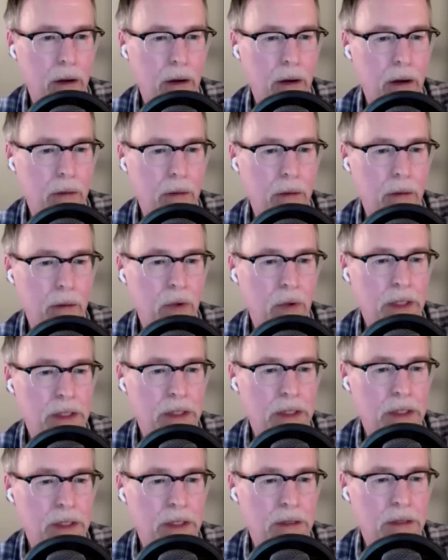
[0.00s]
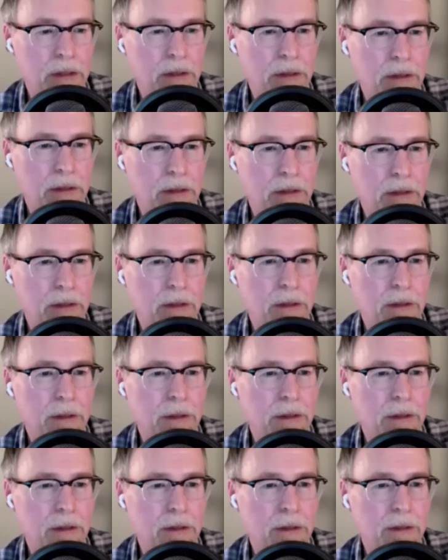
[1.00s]
harmonious. Yeah.
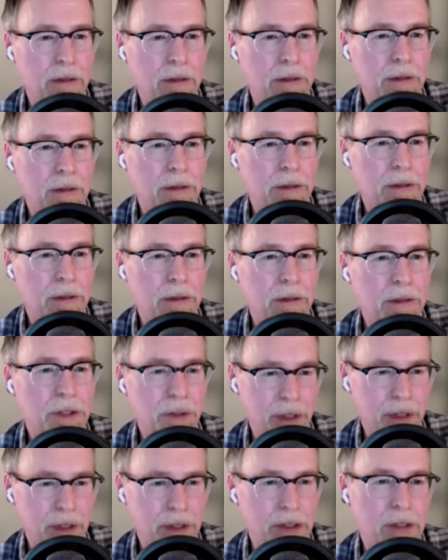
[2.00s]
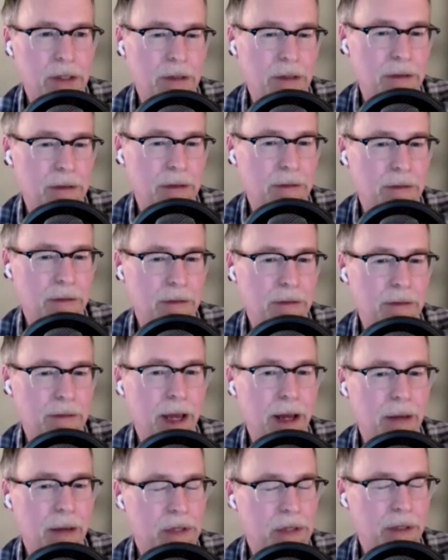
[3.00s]
Joyous.
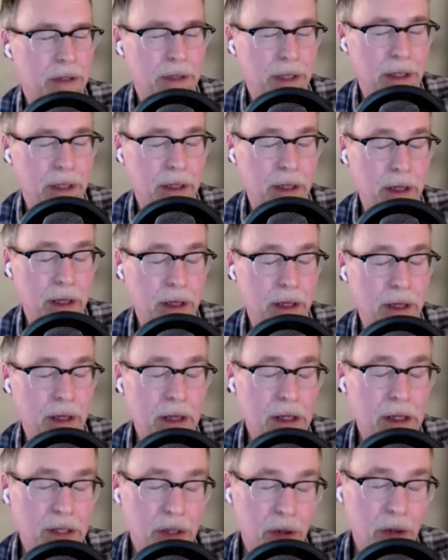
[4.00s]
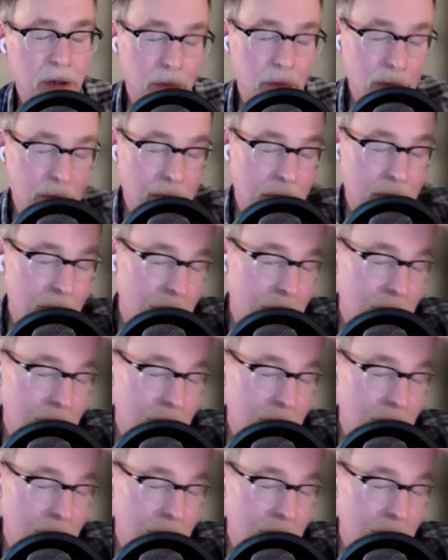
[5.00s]
Yeah, absolutely. So, you